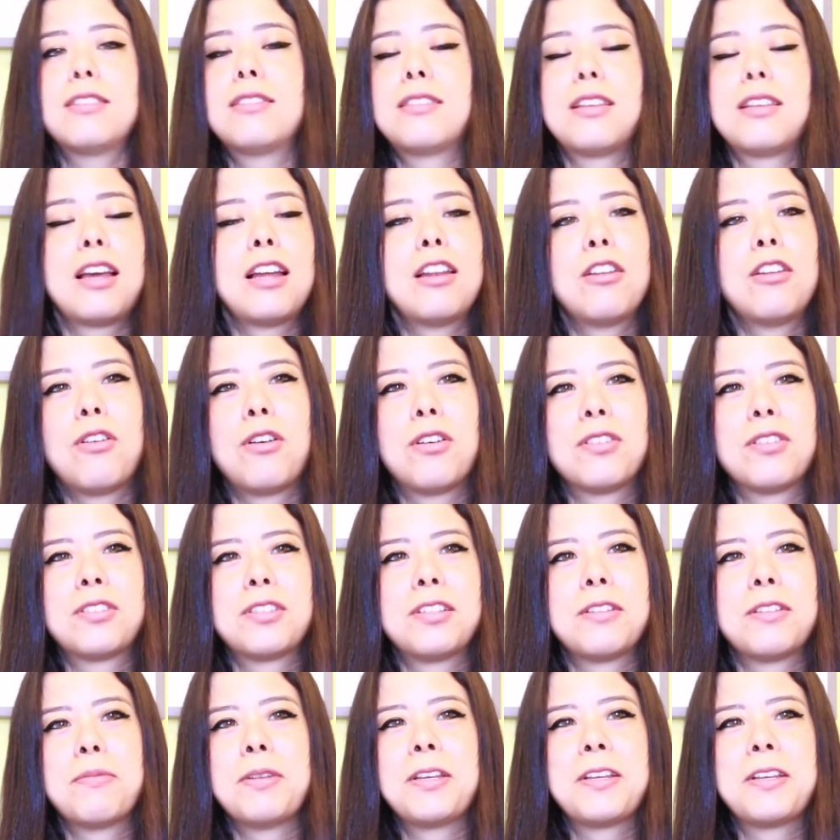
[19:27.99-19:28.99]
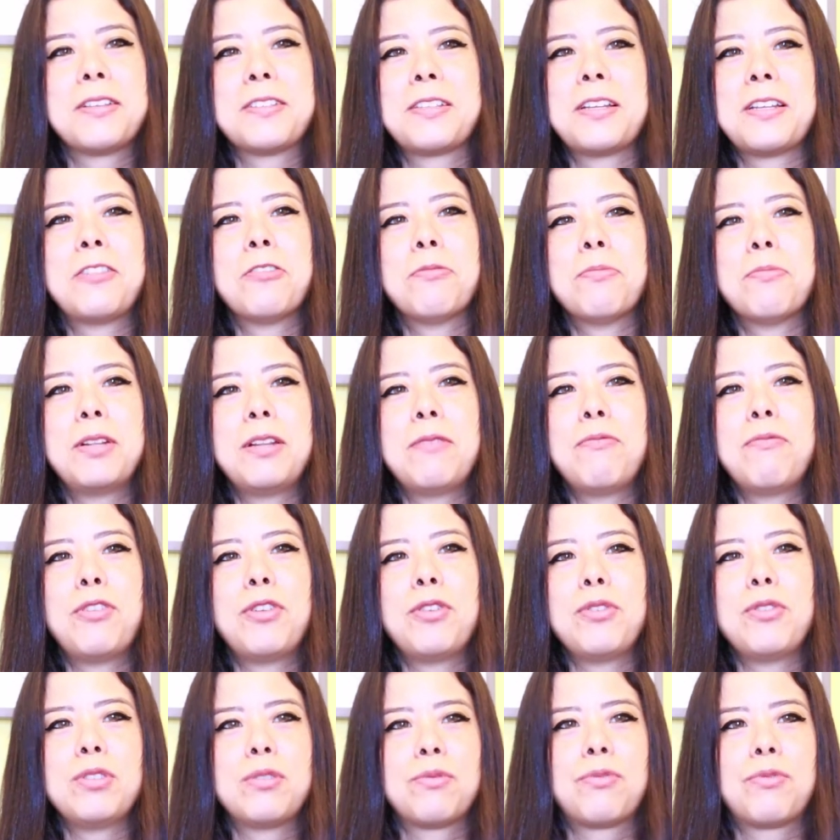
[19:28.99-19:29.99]
Let's say I lost because I don't believe
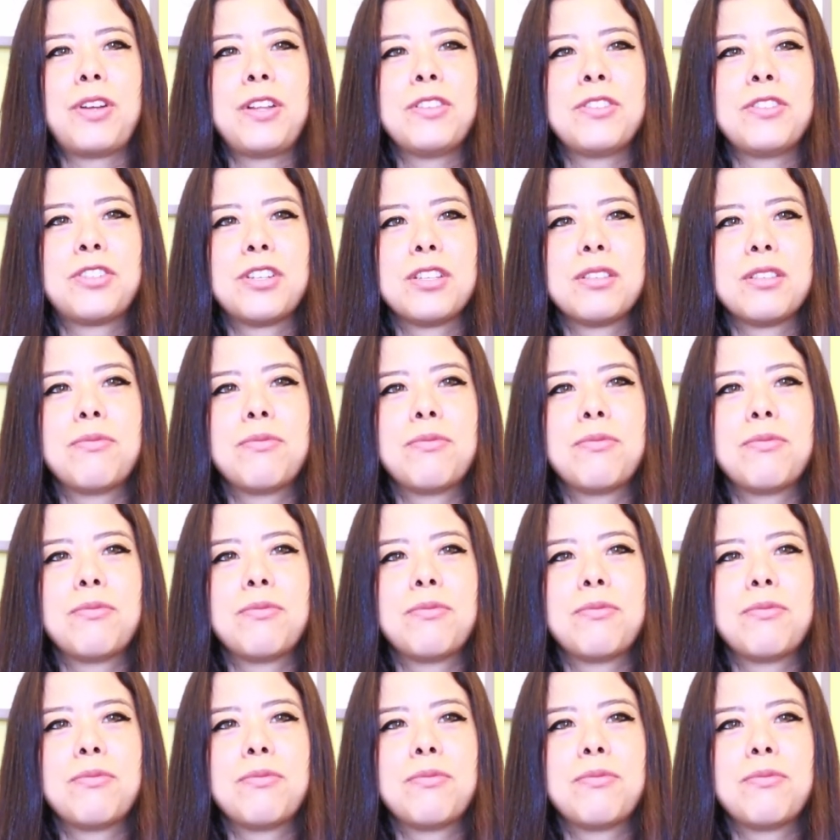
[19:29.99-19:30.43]
we lose friends.